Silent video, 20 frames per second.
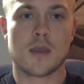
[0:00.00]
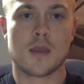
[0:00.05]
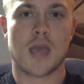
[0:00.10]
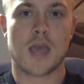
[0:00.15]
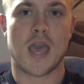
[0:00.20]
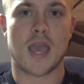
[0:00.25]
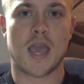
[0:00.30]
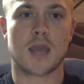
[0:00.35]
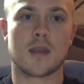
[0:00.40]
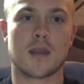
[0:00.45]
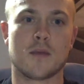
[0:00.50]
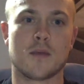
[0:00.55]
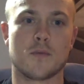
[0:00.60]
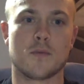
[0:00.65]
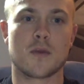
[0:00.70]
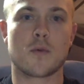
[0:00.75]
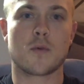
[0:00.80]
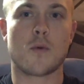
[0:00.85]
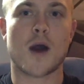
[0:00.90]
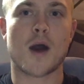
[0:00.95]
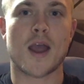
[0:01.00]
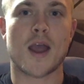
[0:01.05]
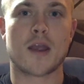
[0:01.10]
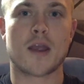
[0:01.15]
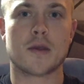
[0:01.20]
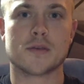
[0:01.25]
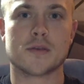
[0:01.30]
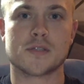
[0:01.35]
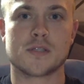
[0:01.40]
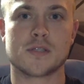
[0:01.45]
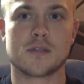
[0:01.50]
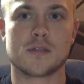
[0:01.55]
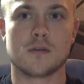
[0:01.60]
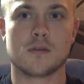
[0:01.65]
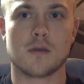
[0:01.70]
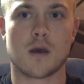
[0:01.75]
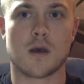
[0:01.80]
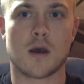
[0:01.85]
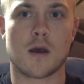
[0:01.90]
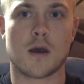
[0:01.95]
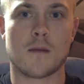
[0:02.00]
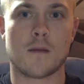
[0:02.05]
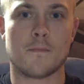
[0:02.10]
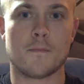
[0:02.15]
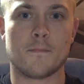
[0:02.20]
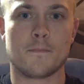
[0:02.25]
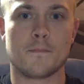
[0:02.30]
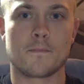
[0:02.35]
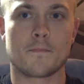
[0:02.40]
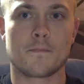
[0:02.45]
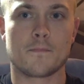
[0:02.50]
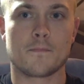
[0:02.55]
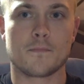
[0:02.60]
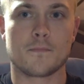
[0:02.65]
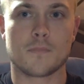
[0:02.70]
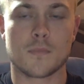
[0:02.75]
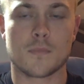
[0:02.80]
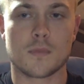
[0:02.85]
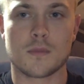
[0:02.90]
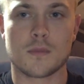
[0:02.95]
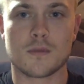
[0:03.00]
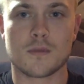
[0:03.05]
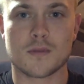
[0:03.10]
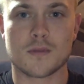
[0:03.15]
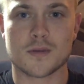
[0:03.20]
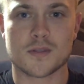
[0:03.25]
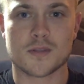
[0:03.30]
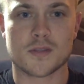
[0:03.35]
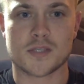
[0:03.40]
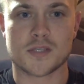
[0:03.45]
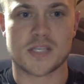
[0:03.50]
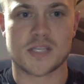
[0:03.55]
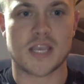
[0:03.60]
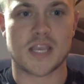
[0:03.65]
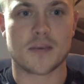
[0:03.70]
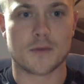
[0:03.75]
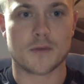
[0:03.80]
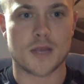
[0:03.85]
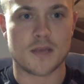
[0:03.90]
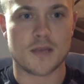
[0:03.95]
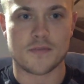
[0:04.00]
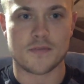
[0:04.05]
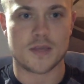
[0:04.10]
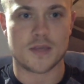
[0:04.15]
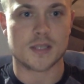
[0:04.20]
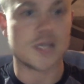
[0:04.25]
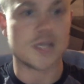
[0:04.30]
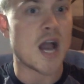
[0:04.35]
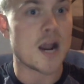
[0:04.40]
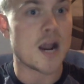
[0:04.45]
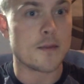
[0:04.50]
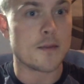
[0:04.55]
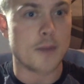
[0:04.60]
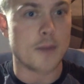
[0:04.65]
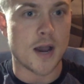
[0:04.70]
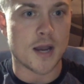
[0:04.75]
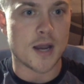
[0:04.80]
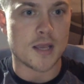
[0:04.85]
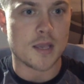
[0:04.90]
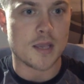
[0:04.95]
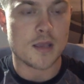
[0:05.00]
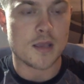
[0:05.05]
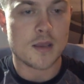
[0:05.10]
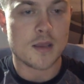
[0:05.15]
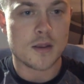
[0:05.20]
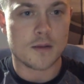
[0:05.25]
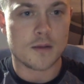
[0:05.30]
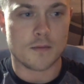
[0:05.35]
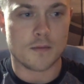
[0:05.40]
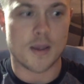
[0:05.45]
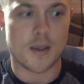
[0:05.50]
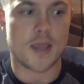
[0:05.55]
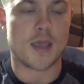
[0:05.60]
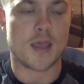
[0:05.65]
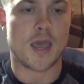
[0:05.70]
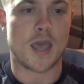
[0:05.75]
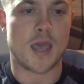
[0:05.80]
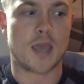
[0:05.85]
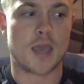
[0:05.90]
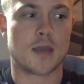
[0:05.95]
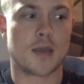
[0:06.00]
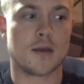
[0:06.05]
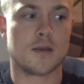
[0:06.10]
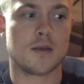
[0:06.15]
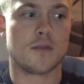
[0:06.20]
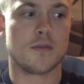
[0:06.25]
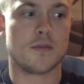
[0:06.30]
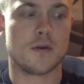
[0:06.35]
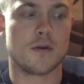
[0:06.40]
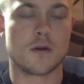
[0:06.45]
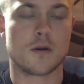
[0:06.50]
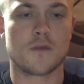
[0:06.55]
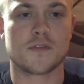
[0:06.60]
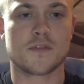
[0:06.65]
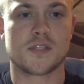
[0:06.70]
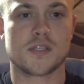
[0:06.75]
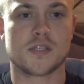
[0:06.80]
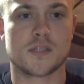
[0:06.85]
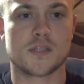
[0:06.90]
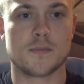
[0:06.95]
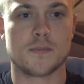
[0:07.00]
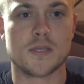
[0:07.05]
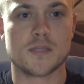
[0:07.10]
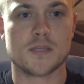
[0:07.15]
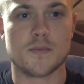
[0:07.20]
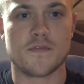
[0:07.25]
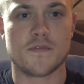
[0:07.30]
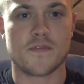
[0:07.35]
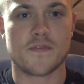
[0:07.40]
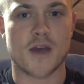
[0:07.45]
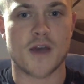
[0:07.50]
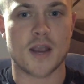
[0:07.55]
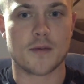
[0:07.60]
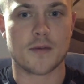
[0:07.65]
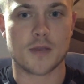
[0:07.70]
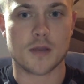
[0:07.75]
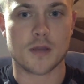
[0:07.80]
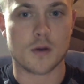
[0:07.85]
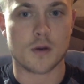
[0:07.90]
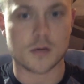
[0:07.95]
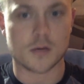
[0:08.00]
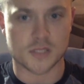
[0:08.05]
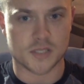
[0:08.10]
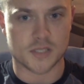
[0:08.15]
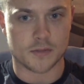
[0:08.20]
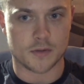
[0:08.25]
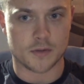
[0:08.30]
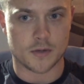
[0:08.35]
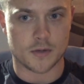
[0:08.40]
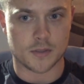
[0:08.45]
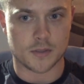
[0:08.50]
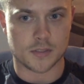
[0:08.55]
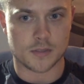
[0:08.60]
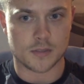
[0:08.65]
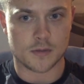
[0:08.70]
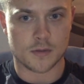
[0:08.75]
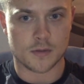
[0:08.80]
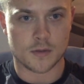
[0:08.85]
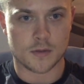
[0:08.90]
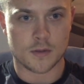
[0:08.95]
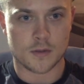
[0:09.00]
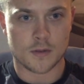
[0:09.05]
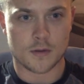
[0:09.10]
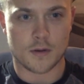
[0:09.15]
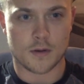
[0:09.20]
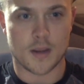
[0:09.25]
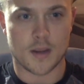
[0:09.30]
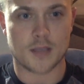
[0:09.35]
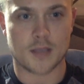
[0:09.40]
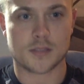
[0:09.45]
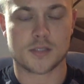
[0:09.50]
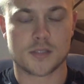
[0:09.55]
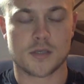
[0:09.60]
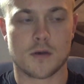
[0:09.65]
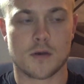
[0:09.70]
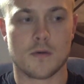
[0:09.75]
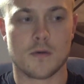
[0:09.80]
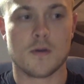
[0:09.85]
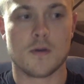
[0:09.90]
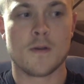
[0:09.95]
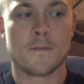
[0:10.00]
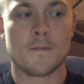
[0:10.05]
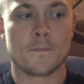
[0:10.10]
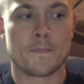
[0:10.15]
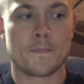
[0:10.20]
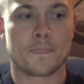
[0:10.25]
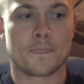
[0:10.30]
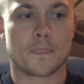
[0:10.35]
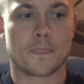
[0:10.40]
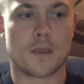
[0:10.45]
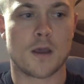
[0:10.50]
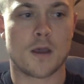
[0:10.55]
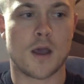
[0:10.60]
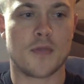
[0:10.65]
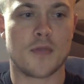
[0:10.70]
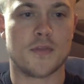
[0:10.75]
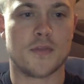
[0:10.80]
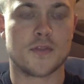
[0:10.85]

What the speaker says: and it requires the synchrony of the entire body, right? And the nervous system needs to be firing at all cylinders, right? So the